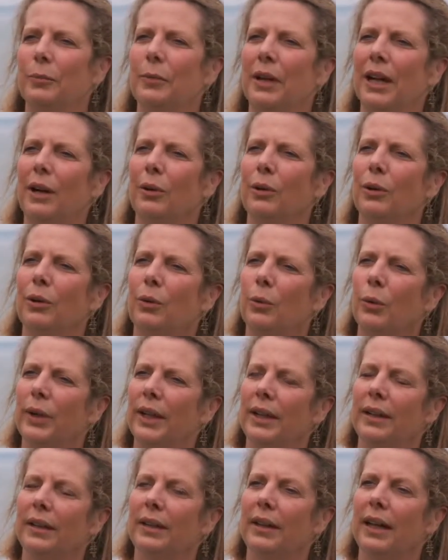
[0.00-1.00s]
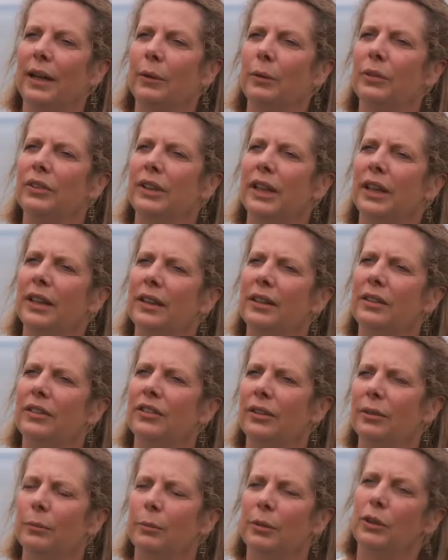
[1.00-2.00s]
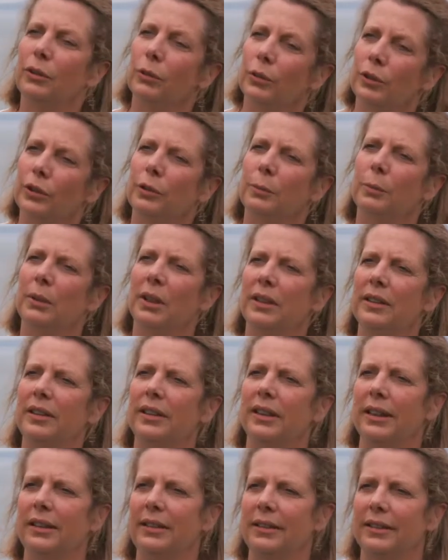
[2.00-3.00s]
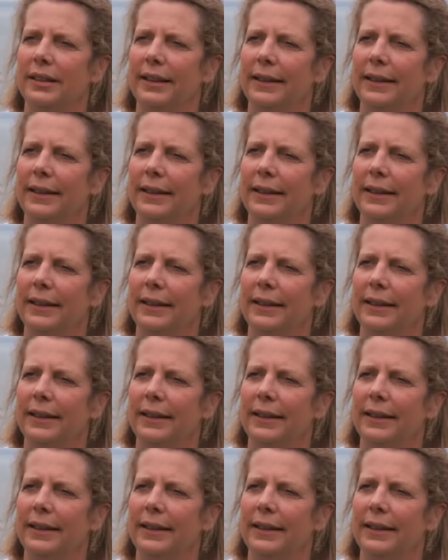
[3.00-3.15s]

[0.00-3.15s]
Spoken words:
Maurer when I was getting some peculiar blood tests,